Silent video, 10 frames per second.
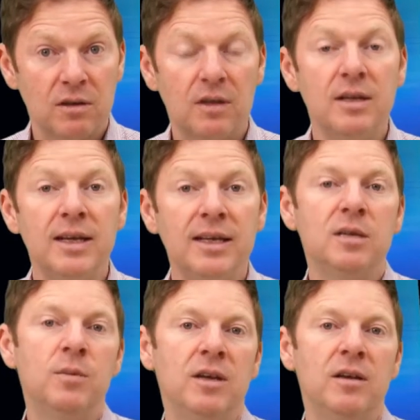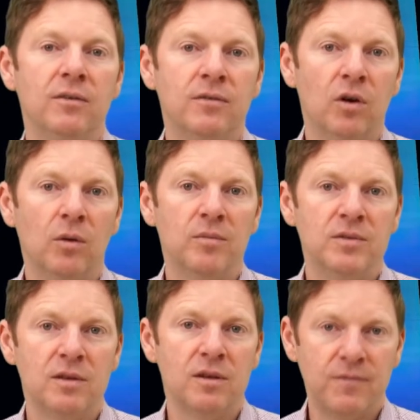need to be from
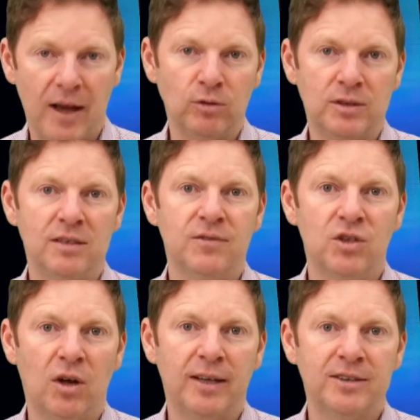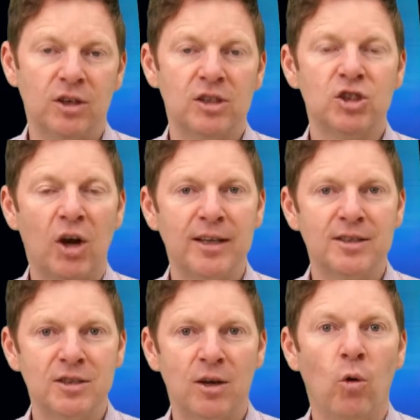the Faculty of Science, so
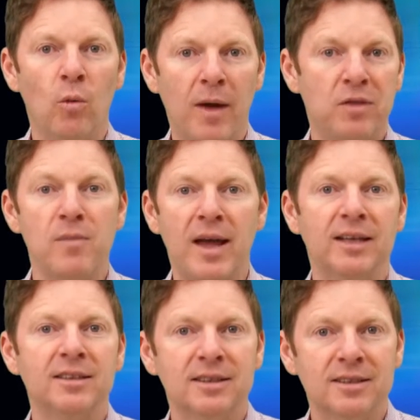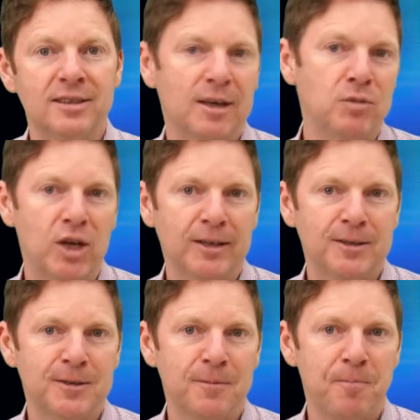science or mathematics
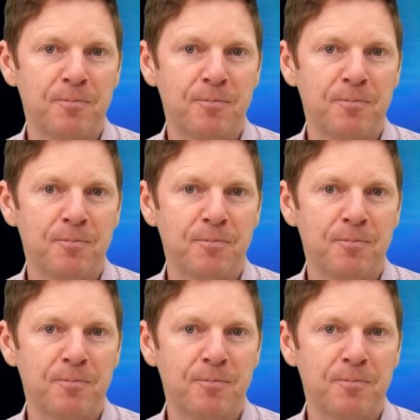subjects.